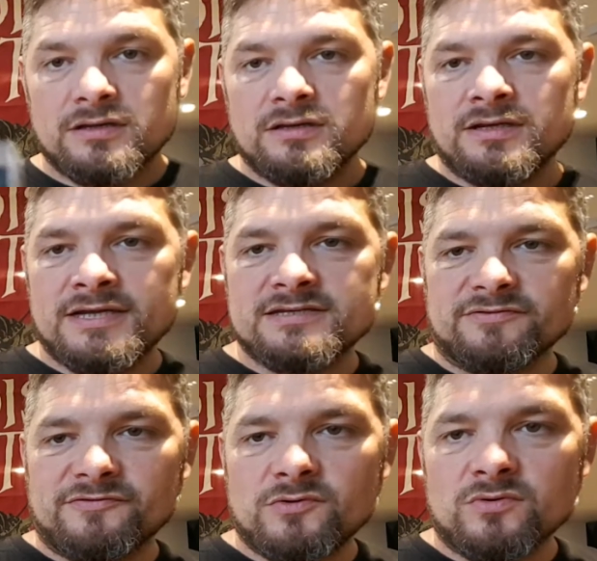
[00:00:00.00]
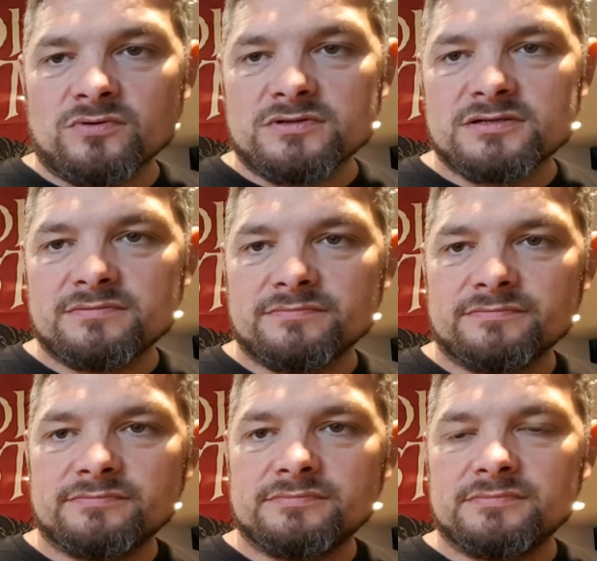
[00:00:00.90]
Lita Ford,
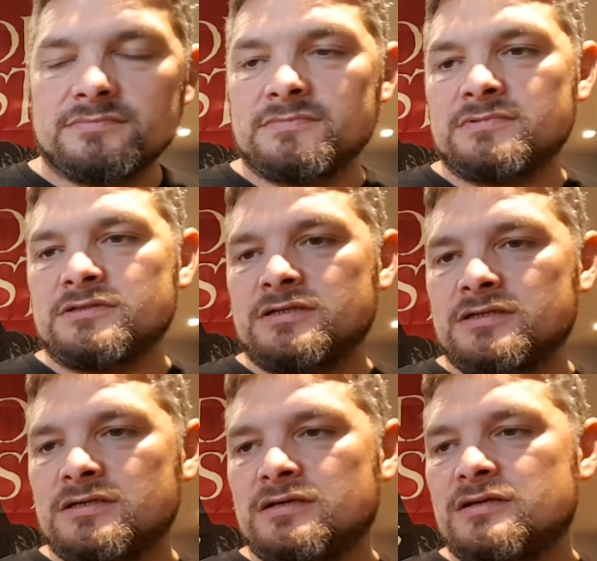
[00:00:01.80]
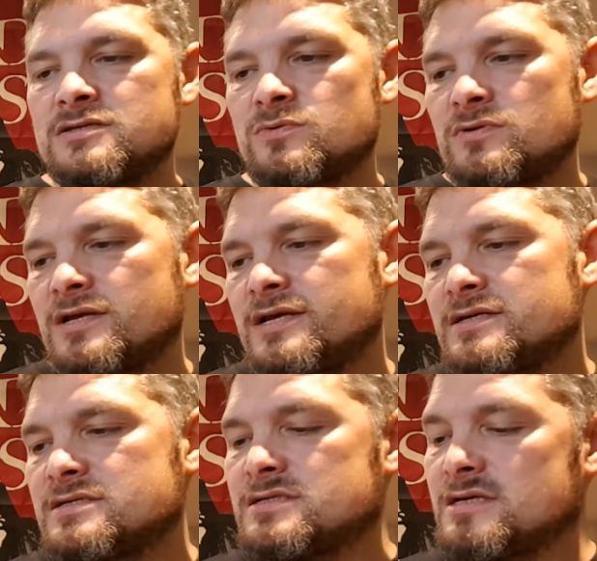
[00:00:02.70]
and uh, this one
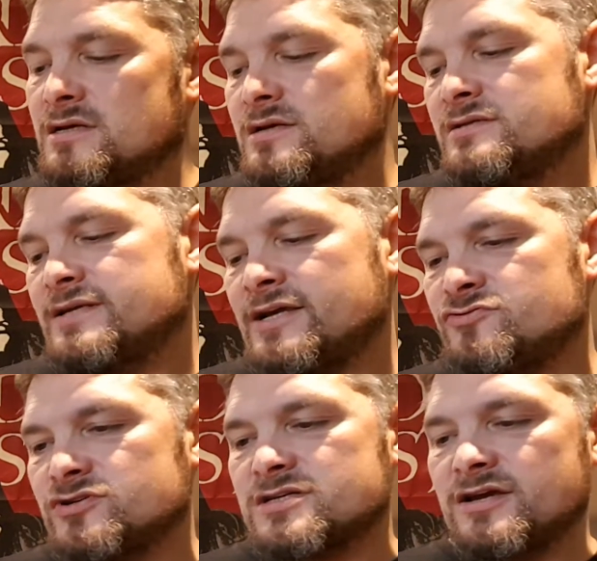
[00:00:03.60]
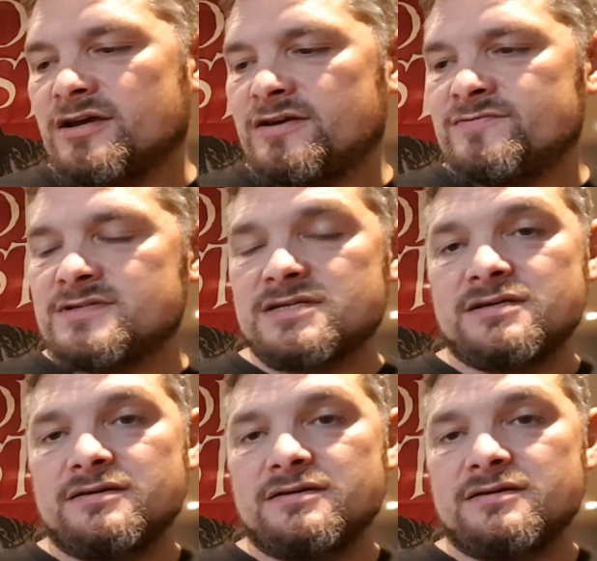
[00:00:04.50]
is Dangerous Curves.